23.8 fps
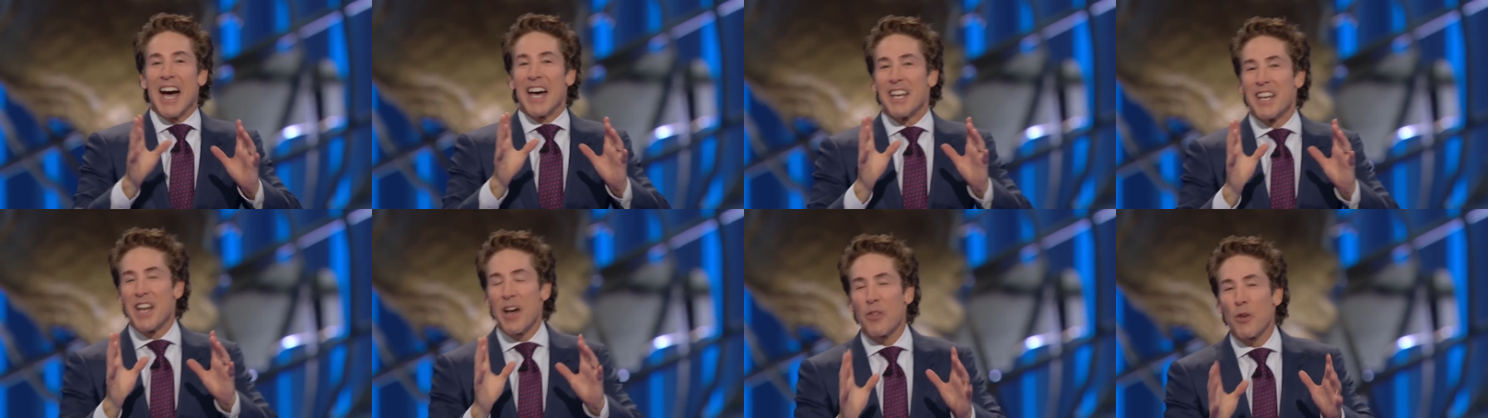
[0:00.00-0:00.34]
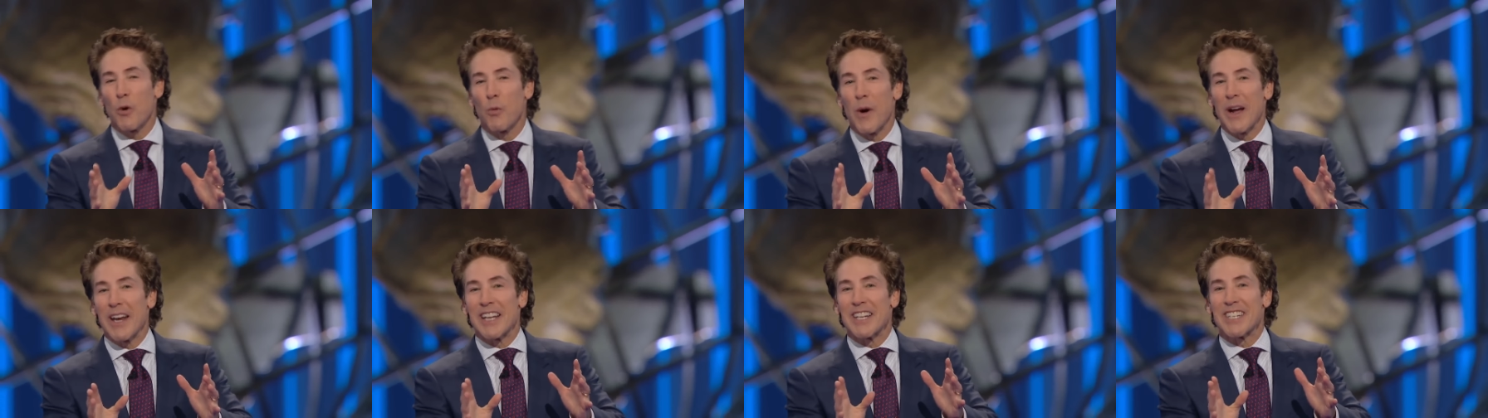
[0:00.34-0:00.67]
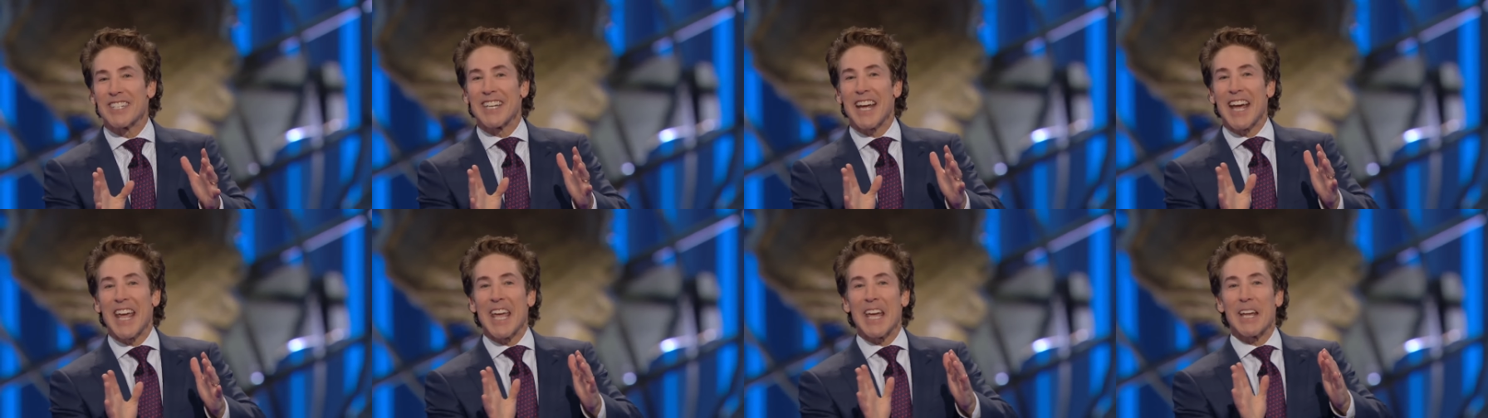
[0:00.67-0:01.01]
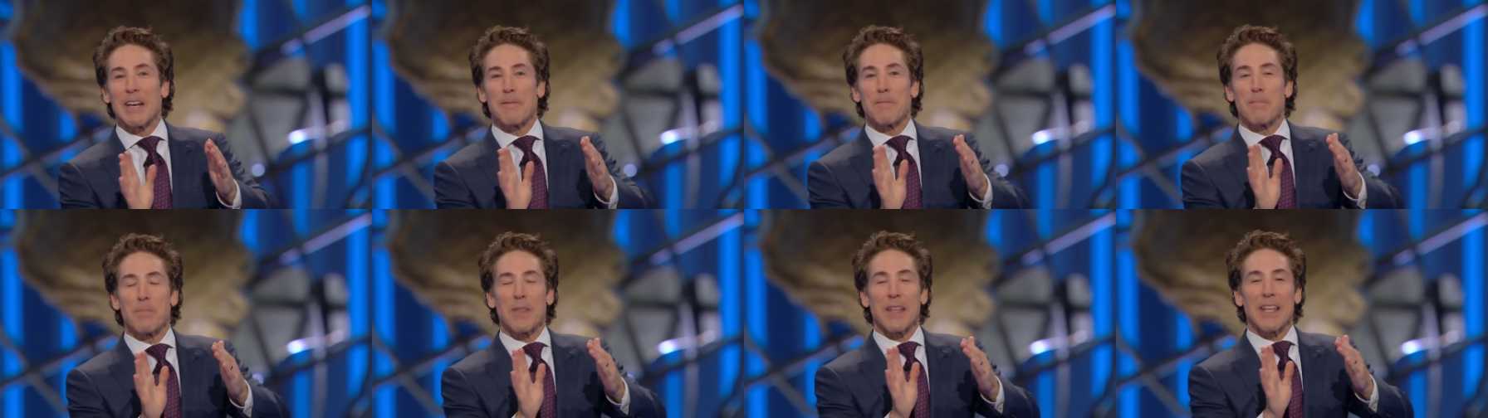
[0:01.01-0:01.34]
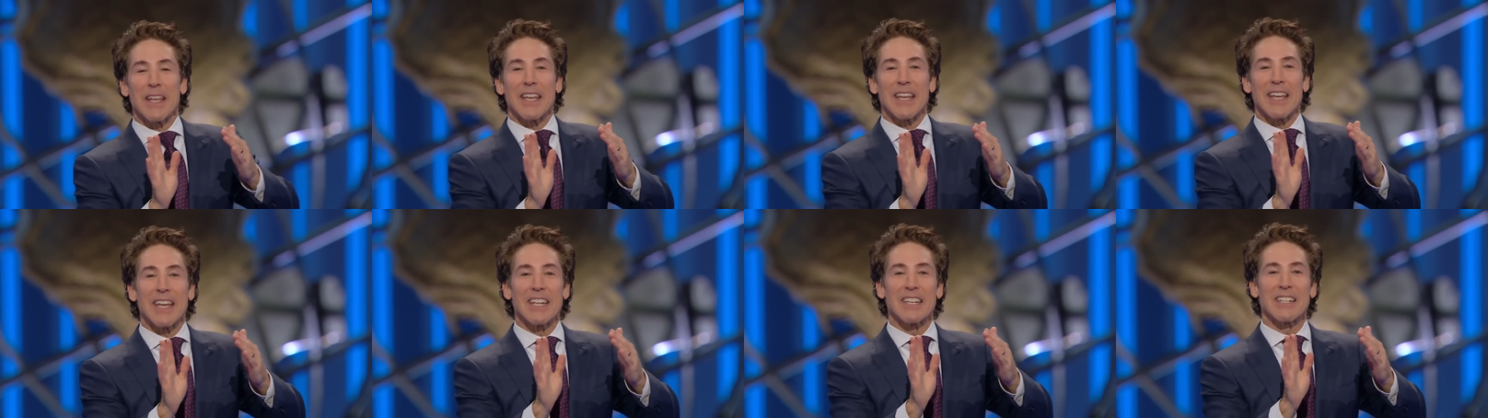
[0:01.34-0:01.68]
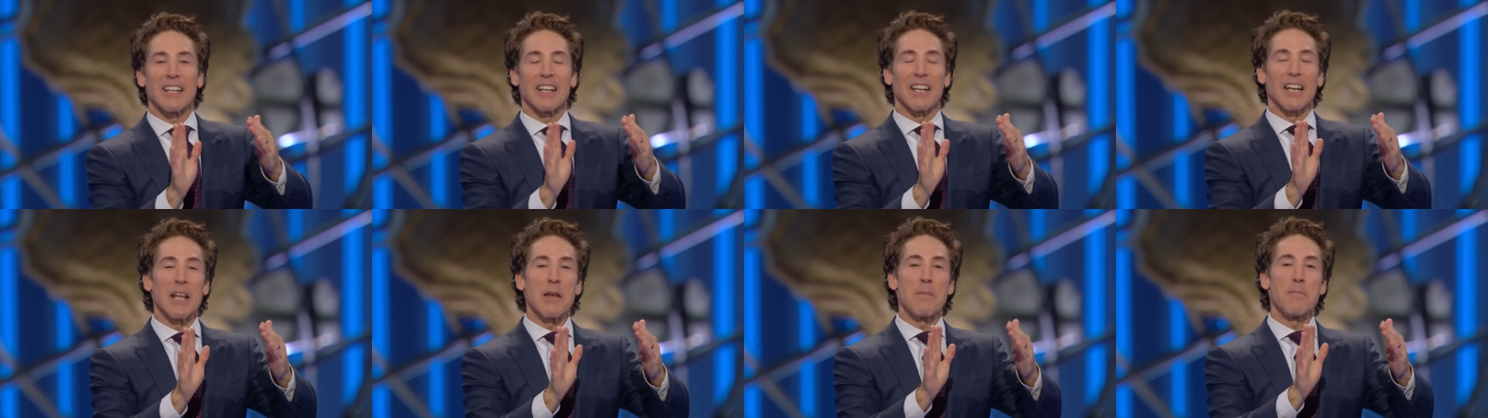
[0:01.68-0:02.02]
Another way to say it
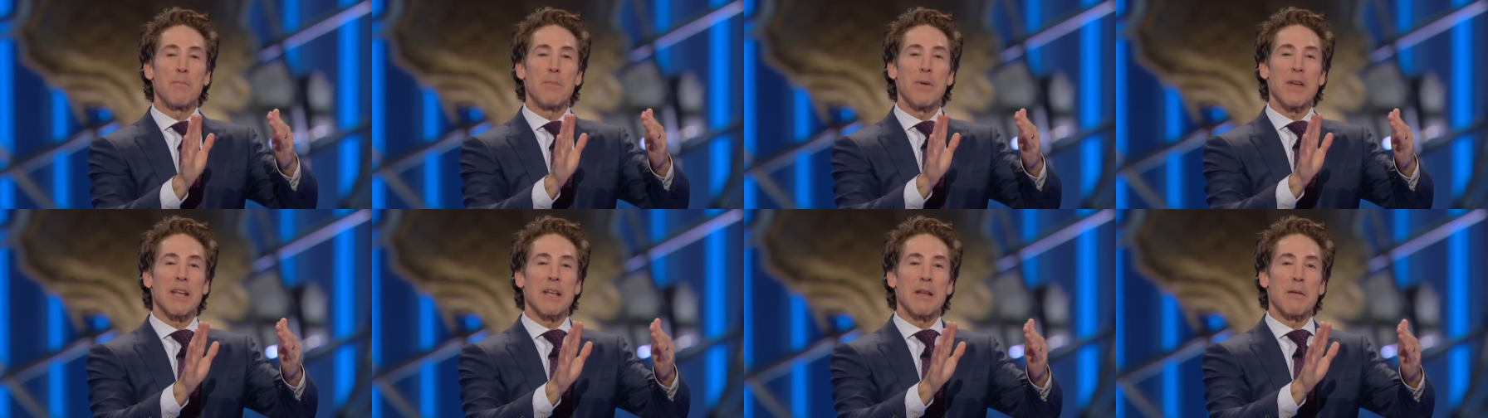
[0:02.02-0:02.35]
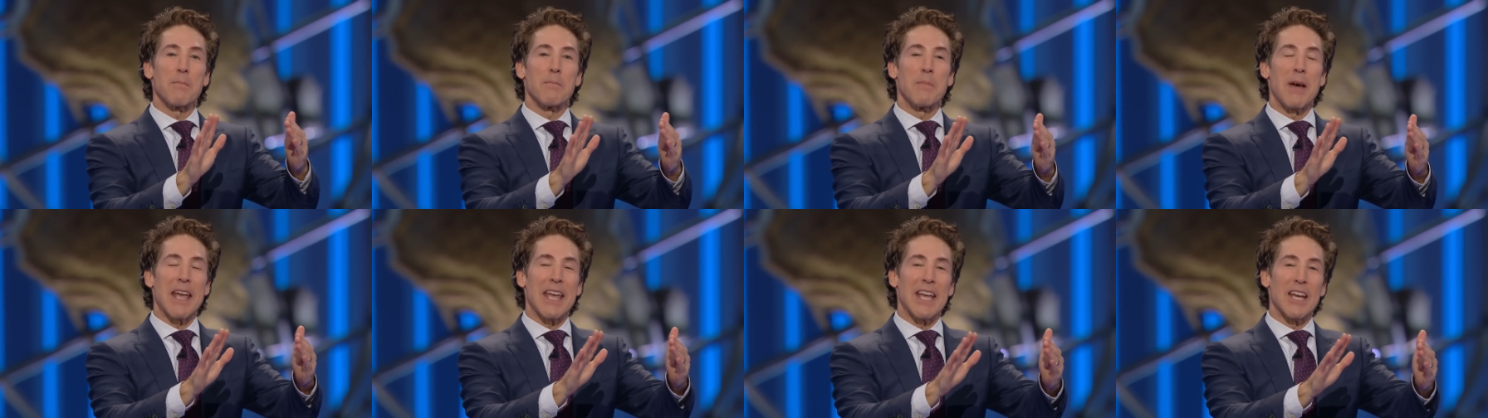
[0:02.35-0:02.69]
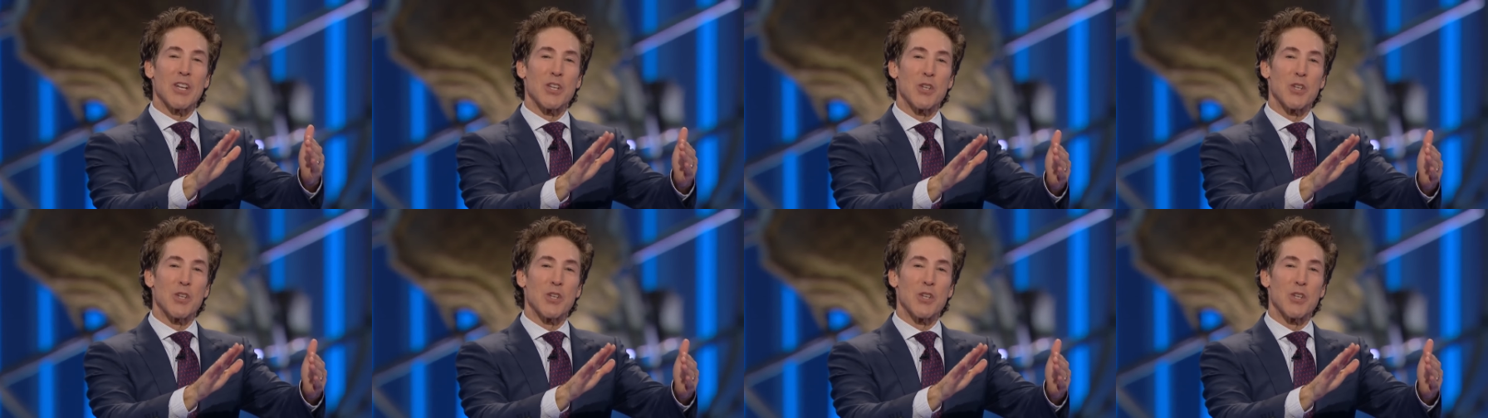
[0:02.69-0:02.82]
is limping may